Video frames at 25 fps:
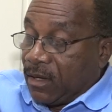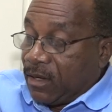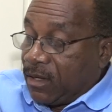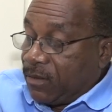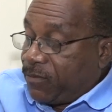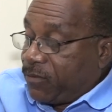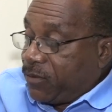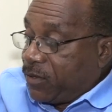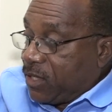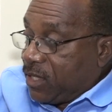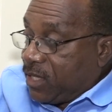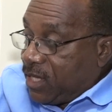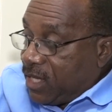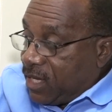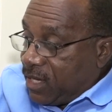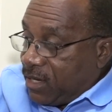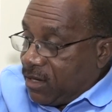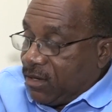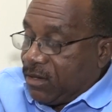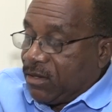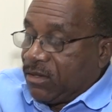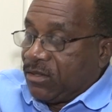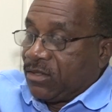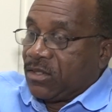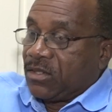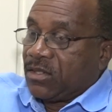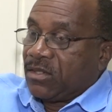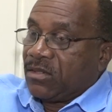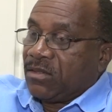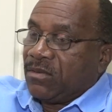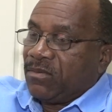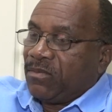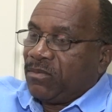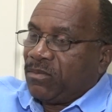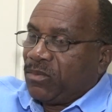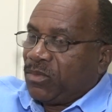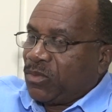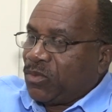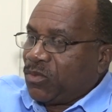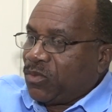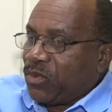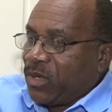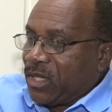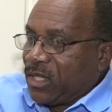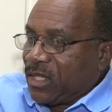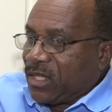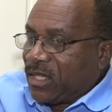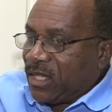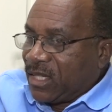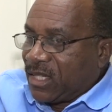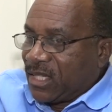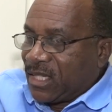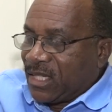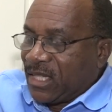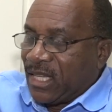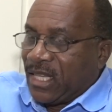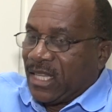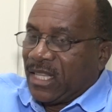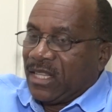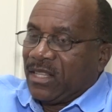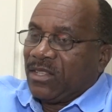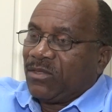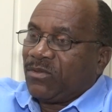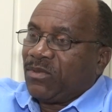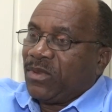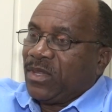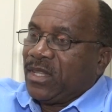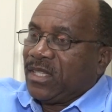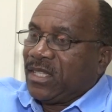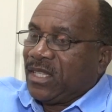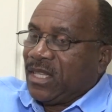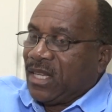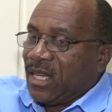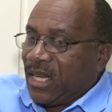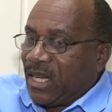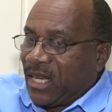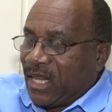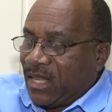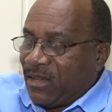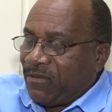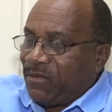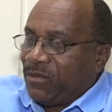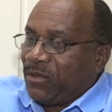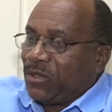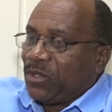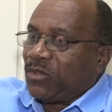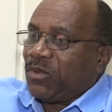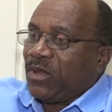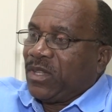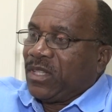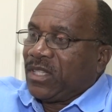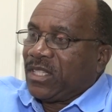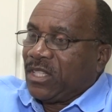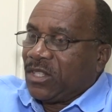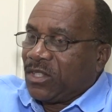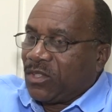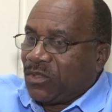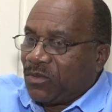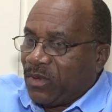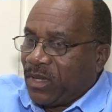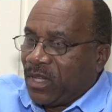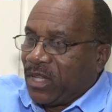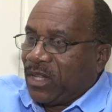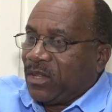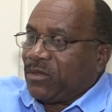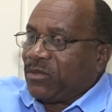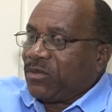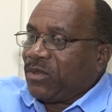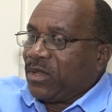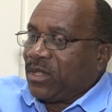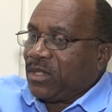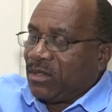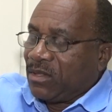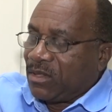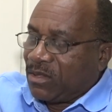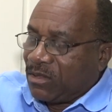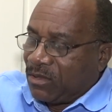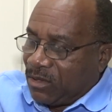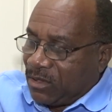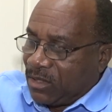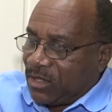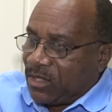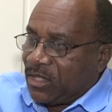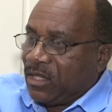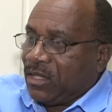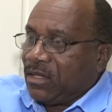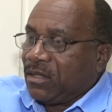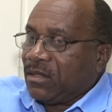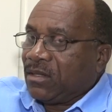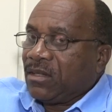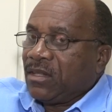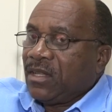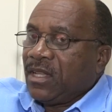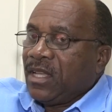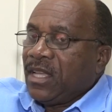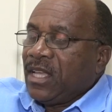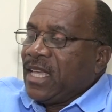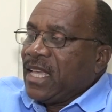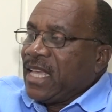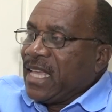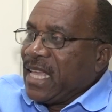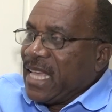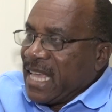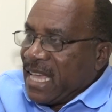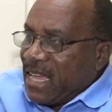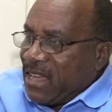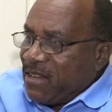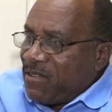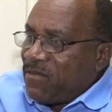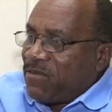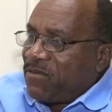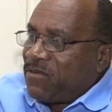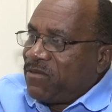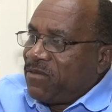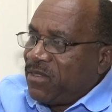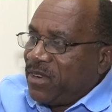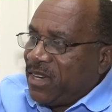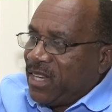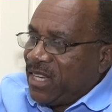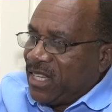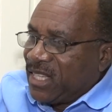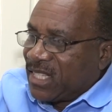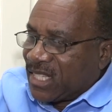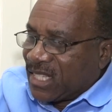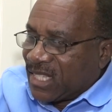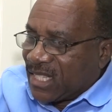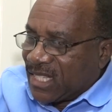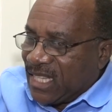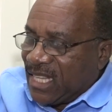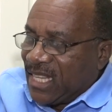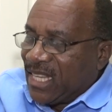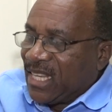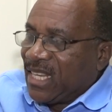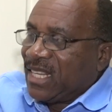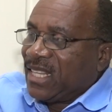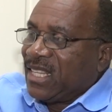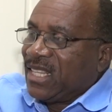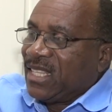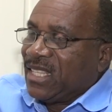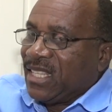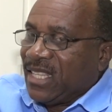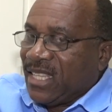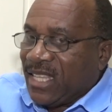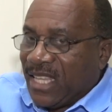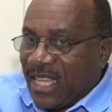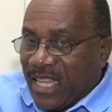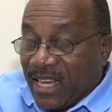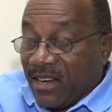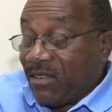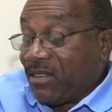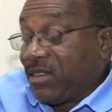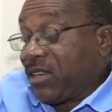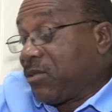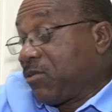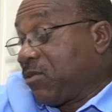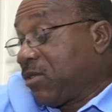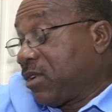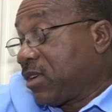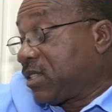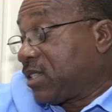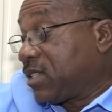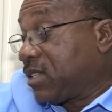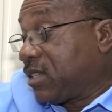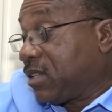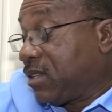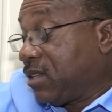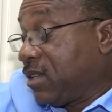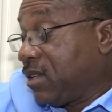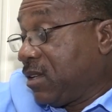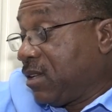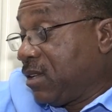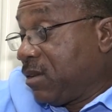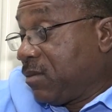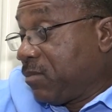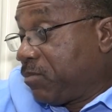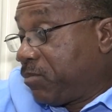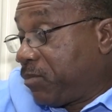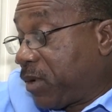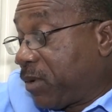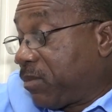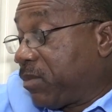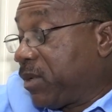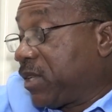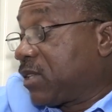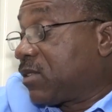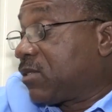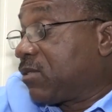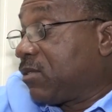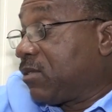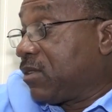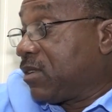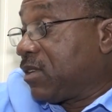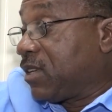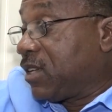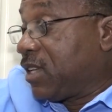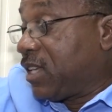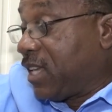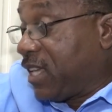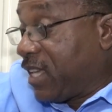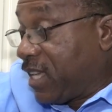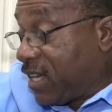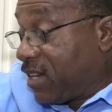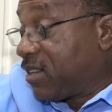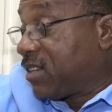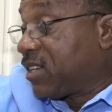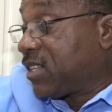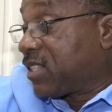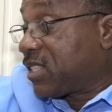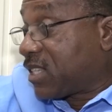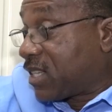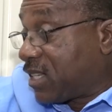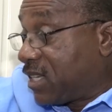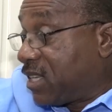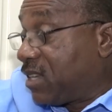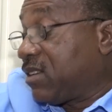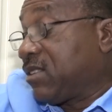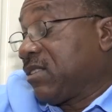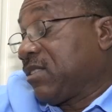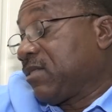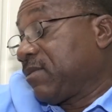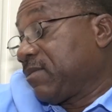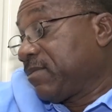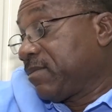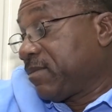for years, 2010, 2011, 2012, 2013, every single year, and I want the public to hear this clearly,